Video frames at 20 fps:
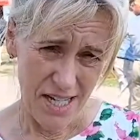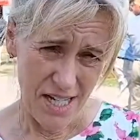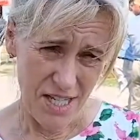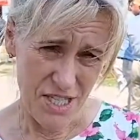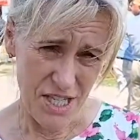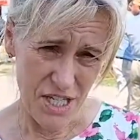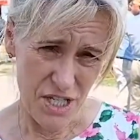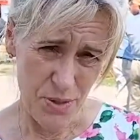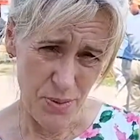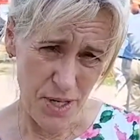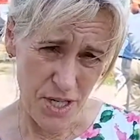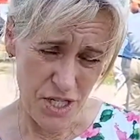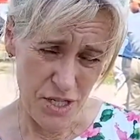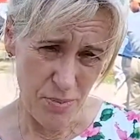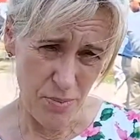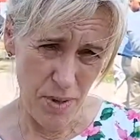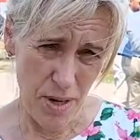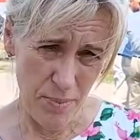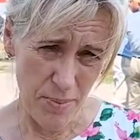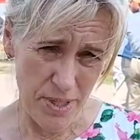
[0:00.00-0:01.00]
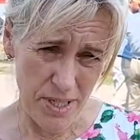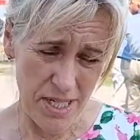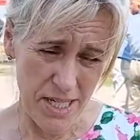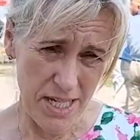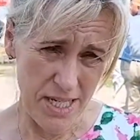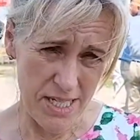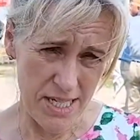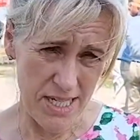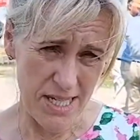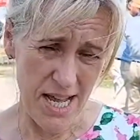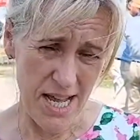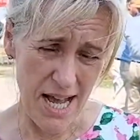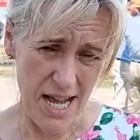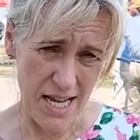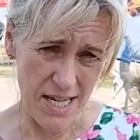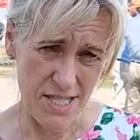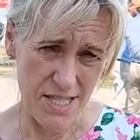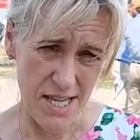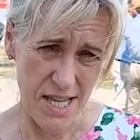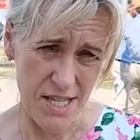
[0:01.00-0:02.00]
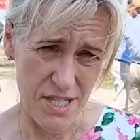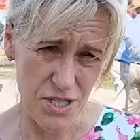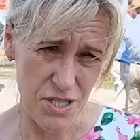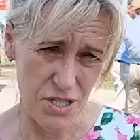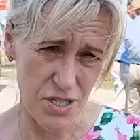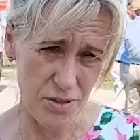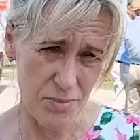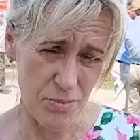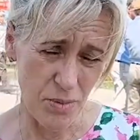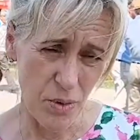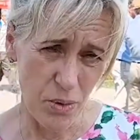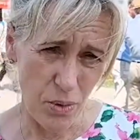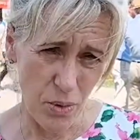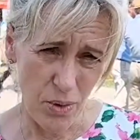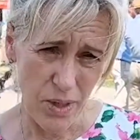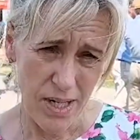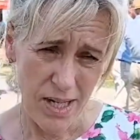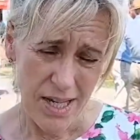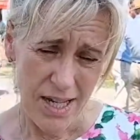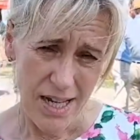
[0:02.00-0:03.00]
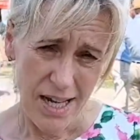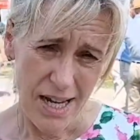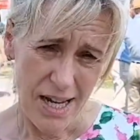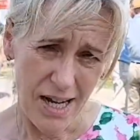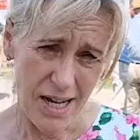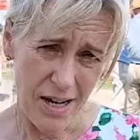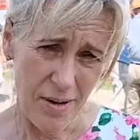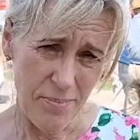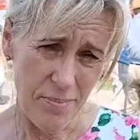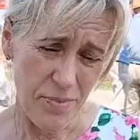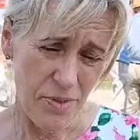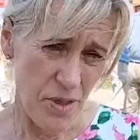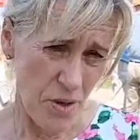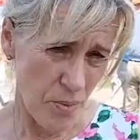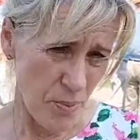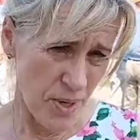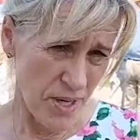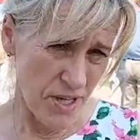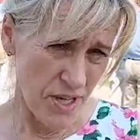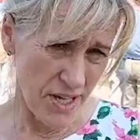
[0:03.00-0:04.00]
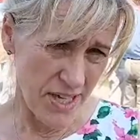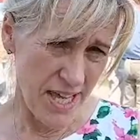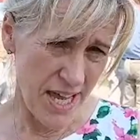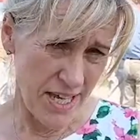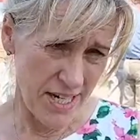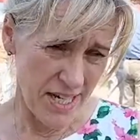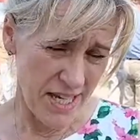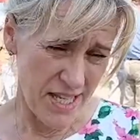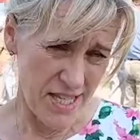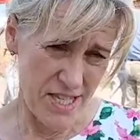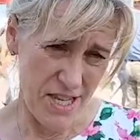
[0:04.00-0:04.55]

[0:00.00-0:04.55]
a situation where we needed access to more, that we could get it.